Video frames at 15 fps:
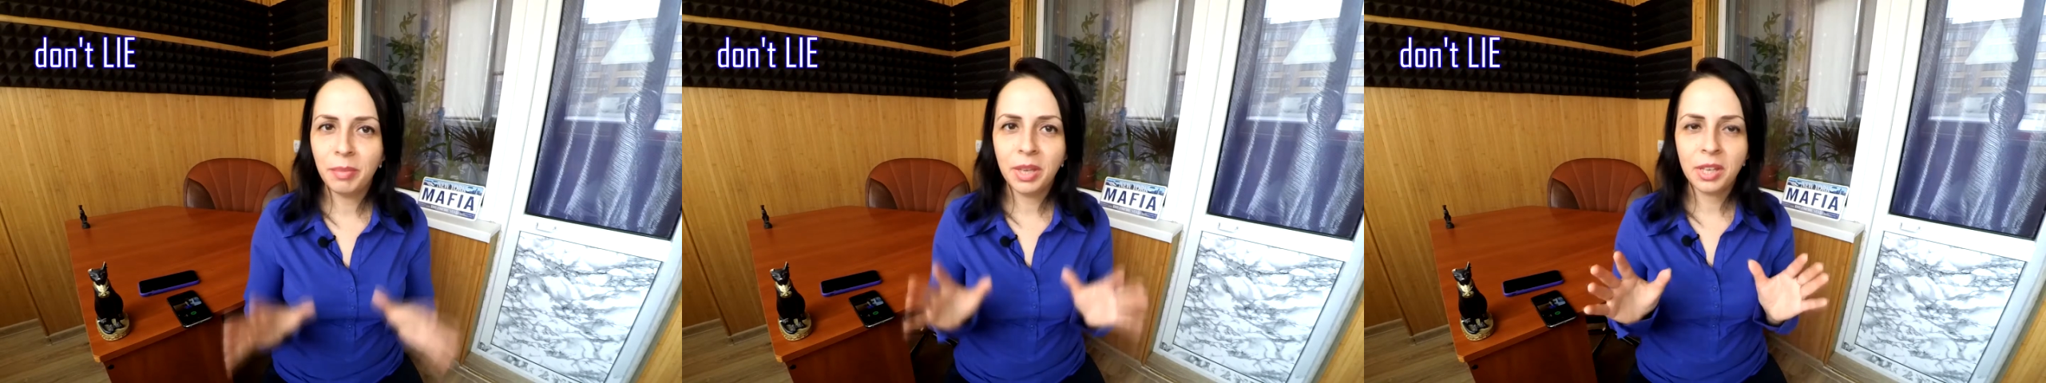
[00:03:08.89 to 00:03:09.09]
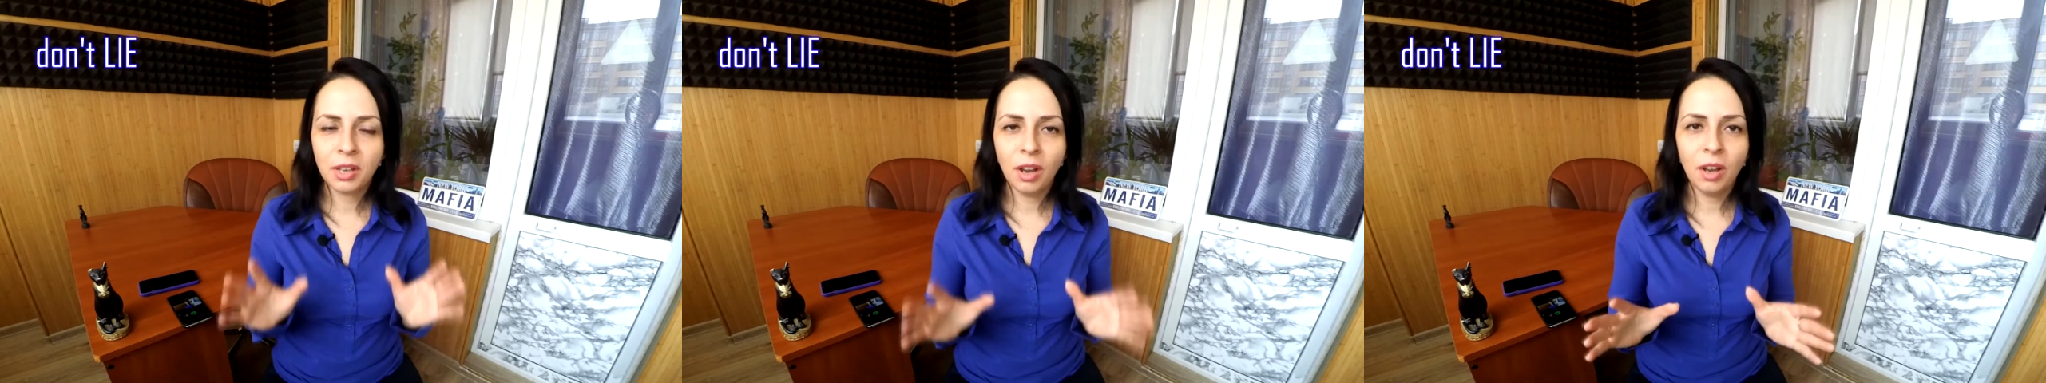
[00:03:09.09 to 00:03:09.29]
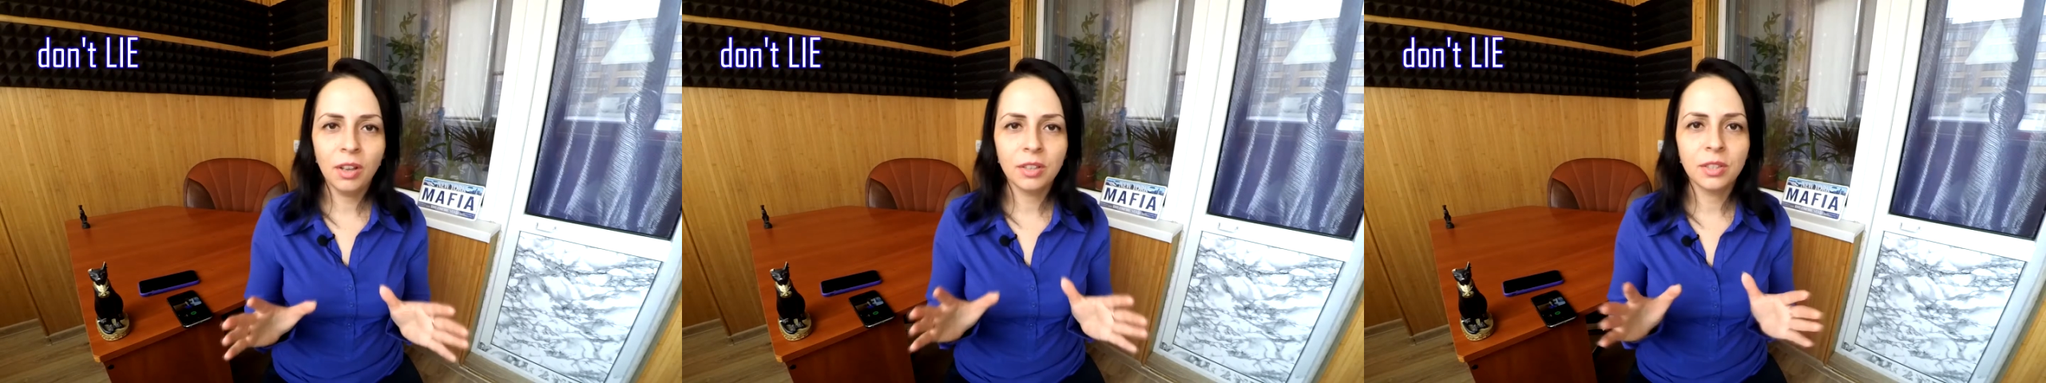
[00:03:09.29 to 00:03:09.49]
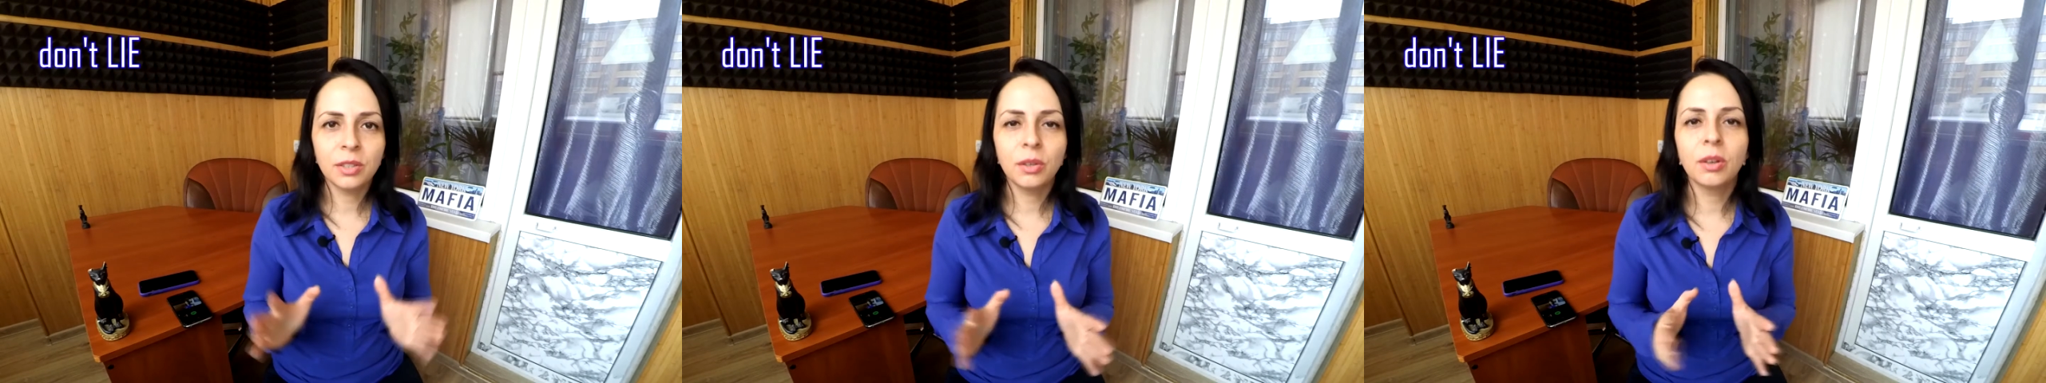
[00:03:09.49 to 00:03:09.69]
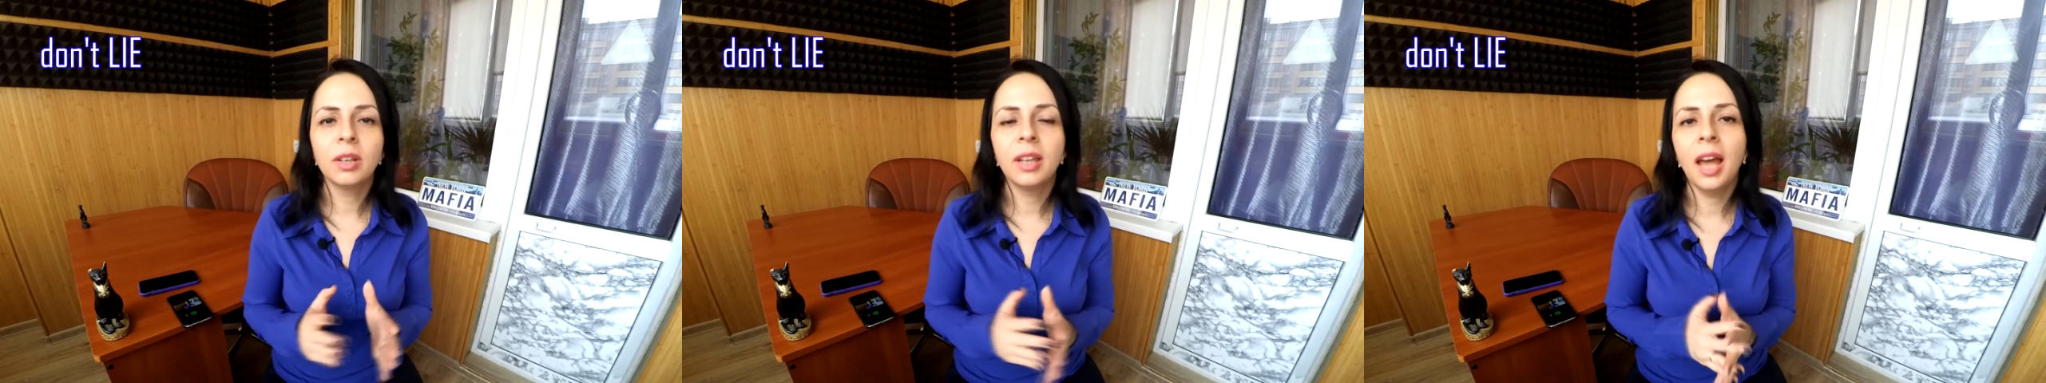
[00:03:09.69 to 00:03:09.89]
because
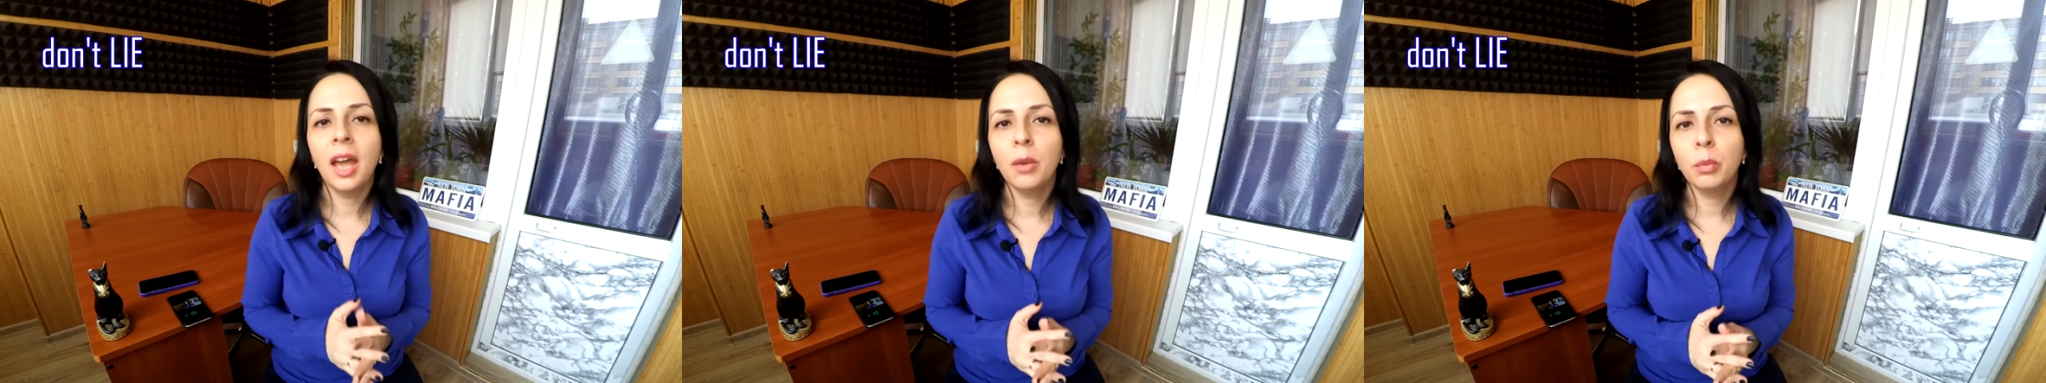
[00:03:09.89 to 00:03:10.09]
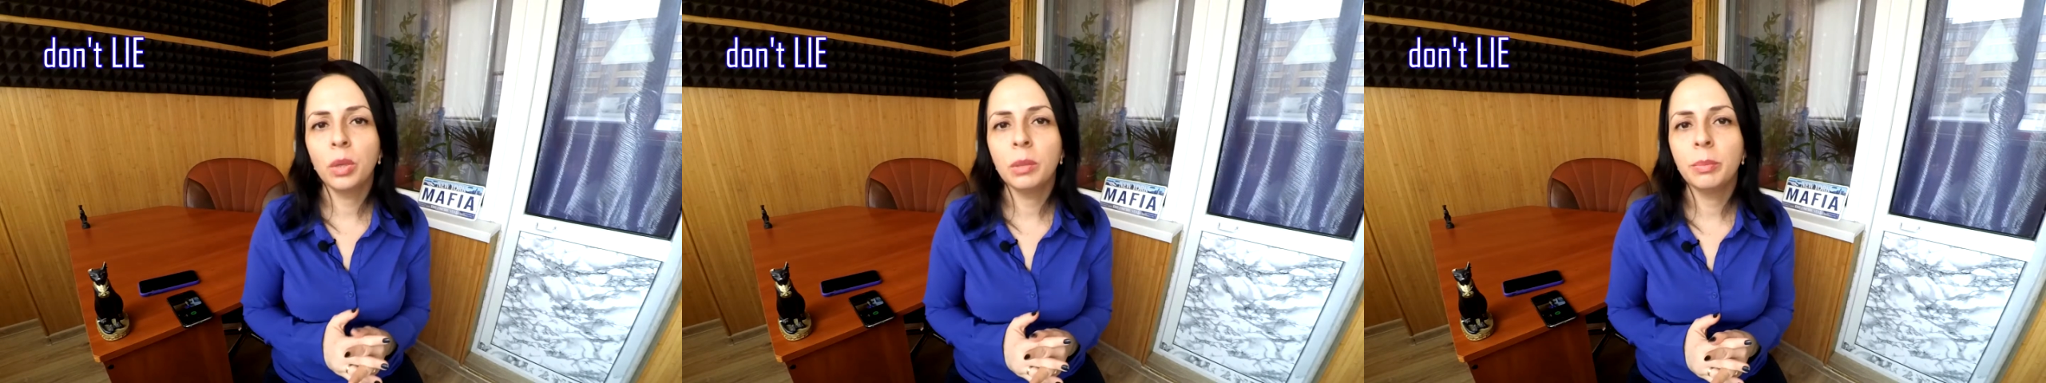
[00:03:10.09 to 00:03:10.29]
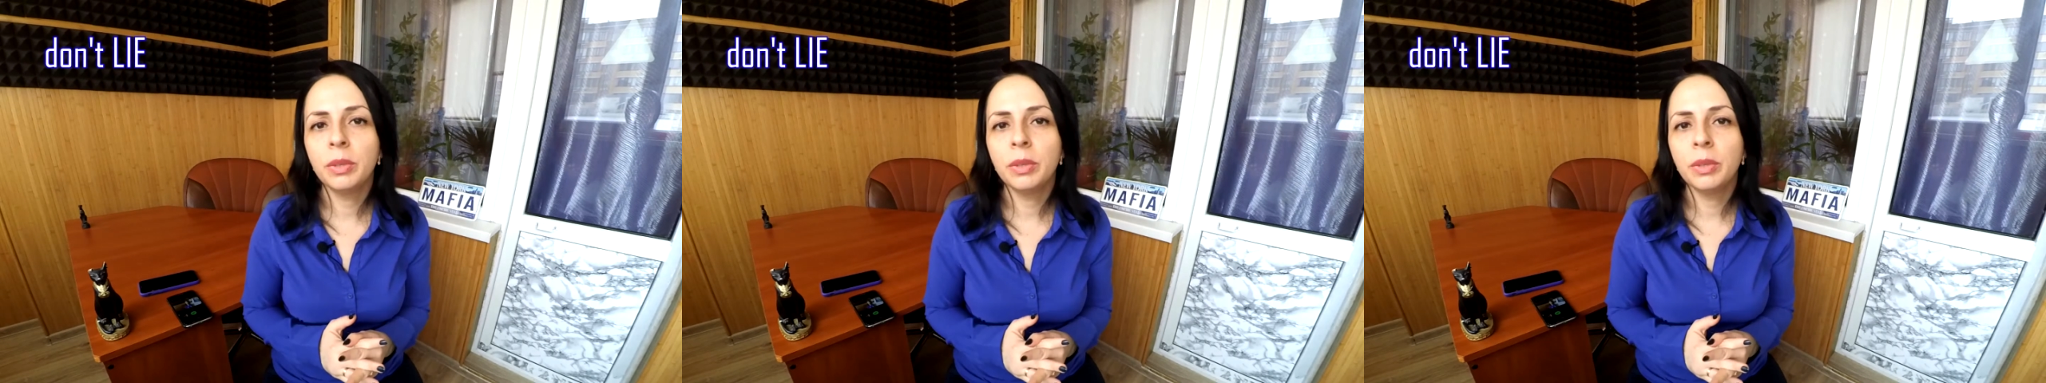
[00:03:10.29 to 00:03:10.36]
your lie will